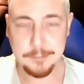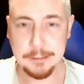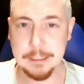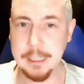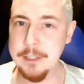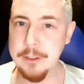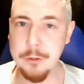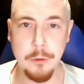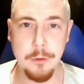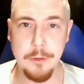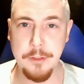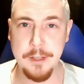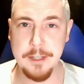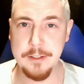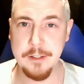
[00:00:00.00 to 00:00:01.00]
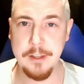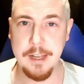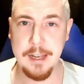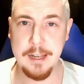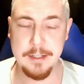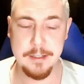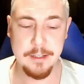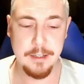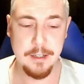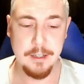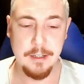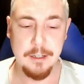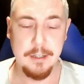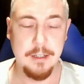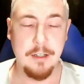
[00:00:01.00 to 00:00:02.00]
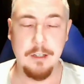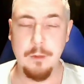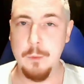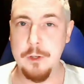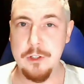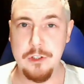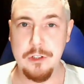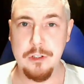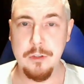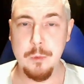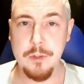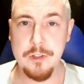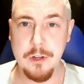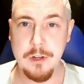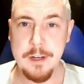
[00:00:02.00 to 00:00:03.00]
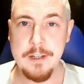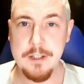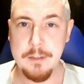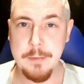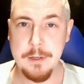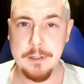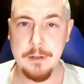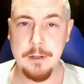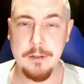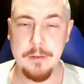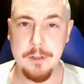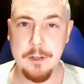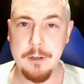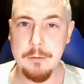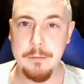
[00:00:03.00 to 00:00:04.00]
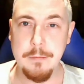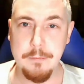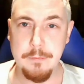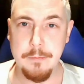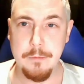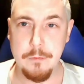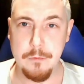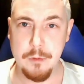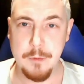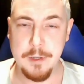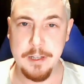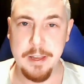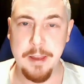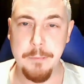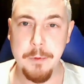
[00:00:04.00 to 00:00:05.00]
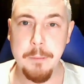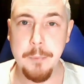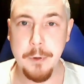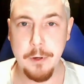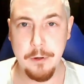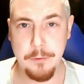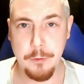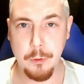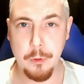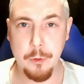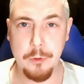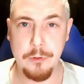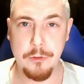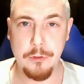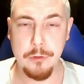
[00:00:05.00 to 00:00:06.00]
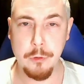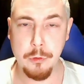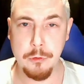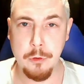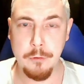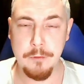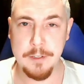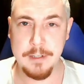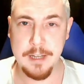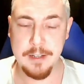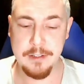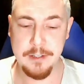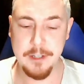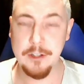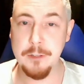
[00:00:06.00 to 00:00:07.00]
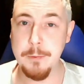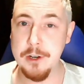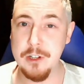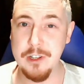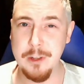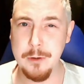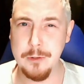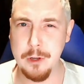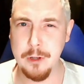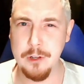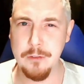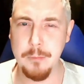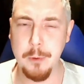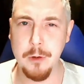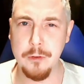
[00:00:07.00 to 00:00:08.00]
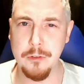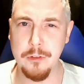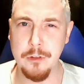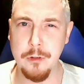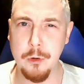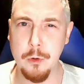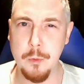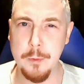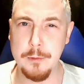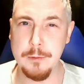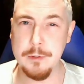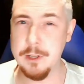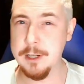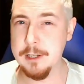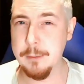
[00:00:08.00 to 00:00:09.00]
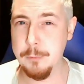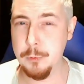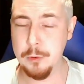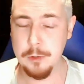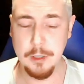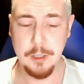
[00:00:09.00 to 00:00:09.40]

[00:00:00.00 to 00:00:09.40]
and other things that they had, which was nice. It meant that, you know, somewhere to keep them, but of course, not not fantastic. Especially those kind of pots are not always recyclable.